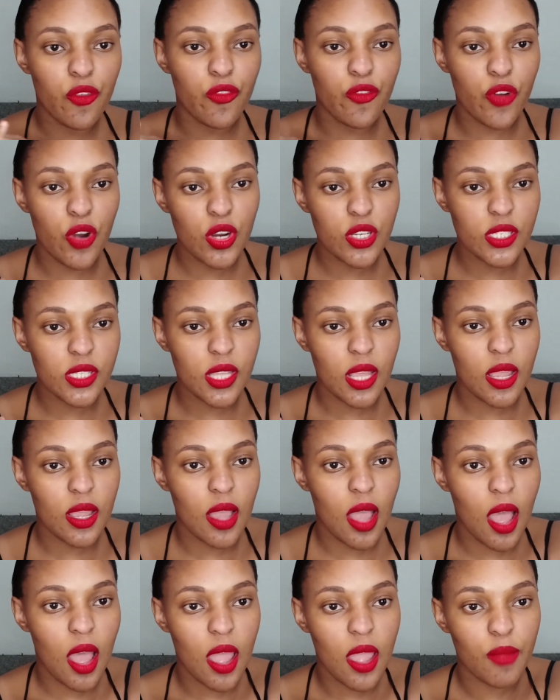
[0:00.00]
First
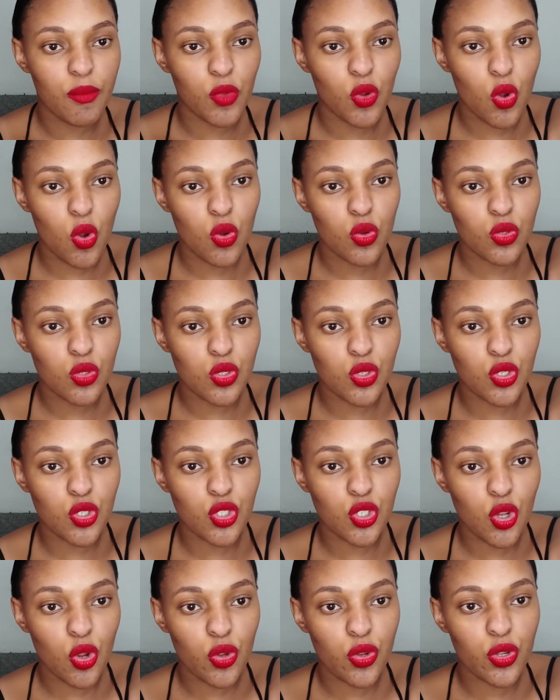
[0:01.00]
thing, I am going to
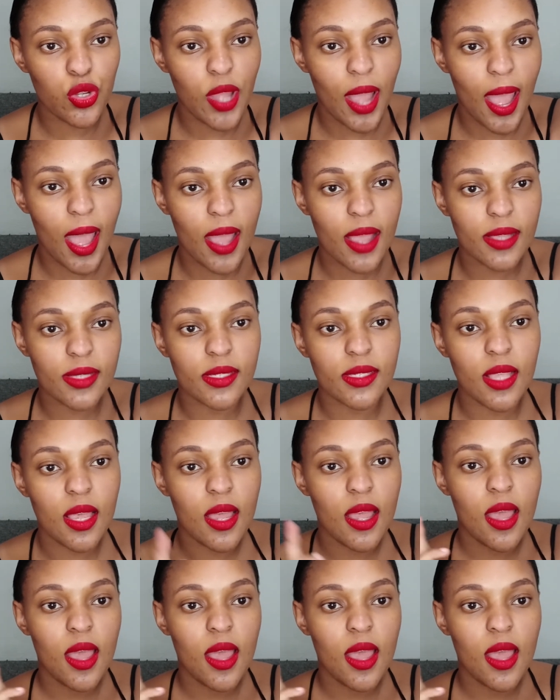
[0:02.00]
show you guys